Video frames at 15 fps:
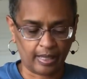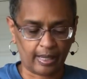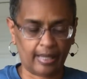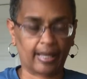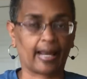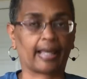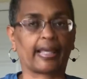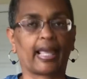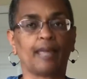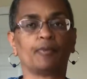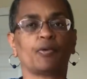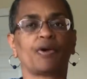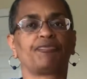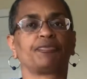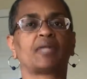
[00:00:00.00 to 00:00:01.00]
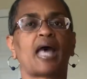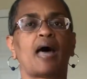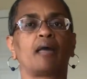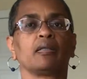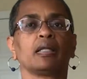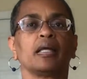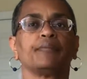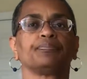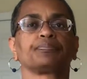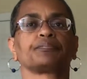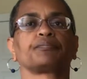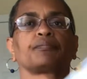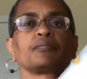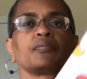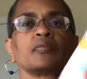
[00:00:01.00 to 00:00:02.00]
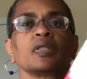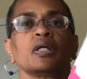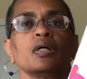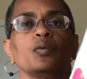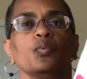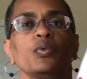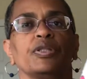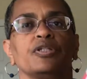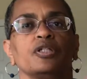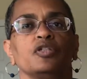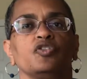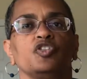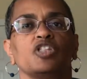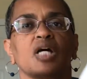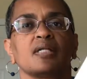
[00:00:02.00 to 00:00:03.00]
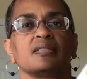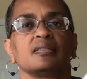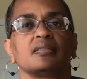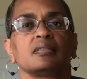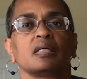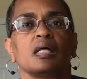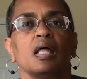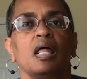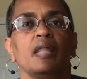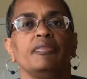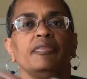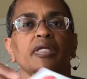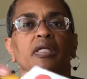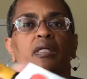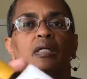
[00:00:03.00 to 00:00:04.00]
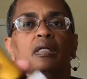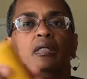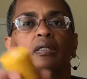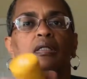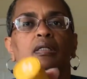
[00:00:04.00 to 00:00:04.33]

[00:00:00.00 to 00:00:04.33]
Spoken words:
and I came away from the outlet with just the